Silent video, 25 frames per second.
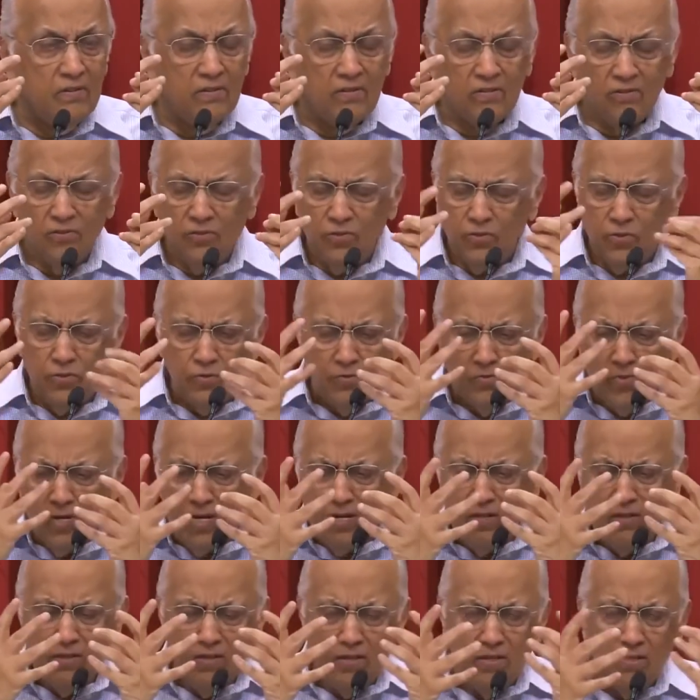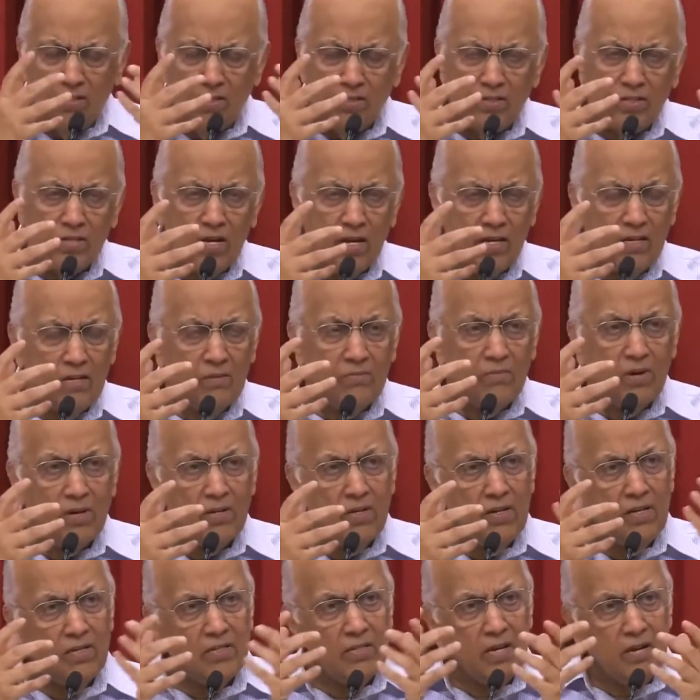so many things inside the
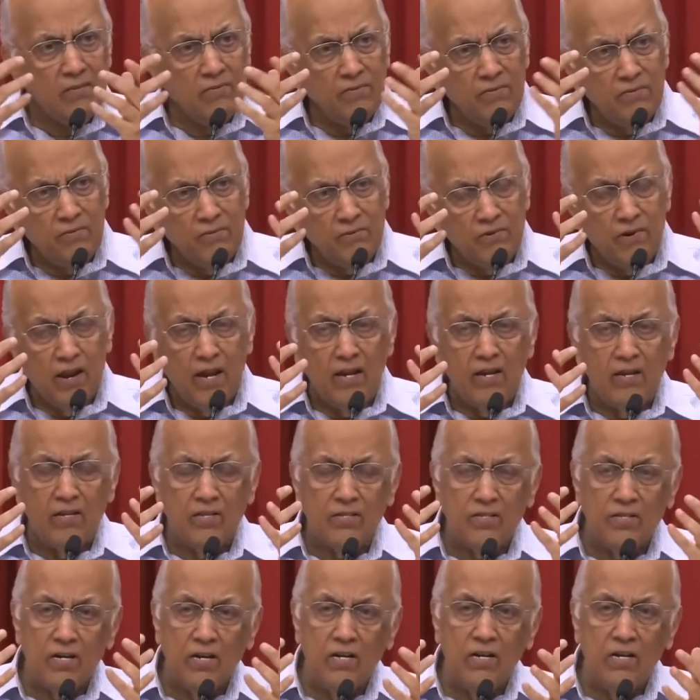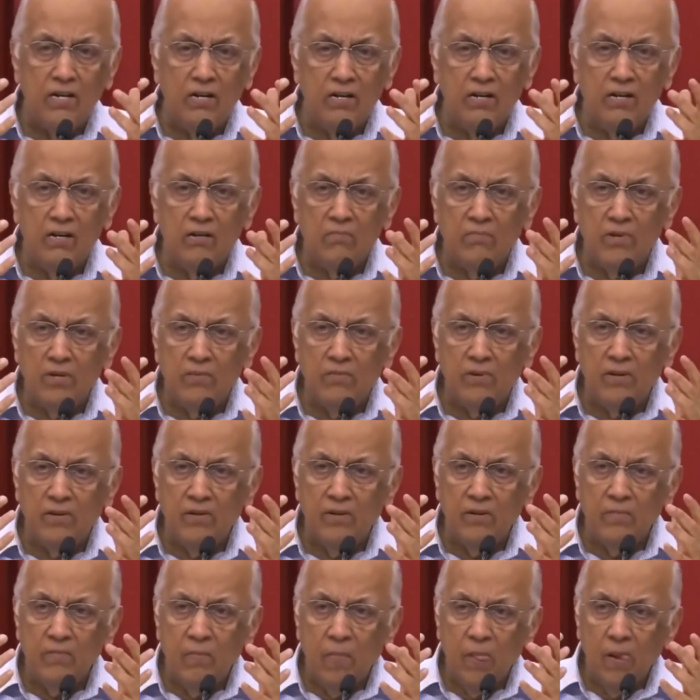body as I've read and studied a little bit about
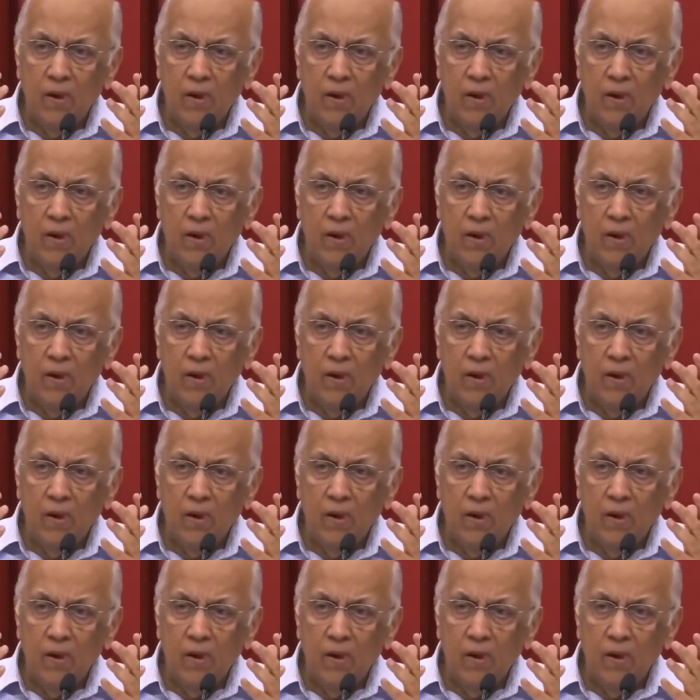it.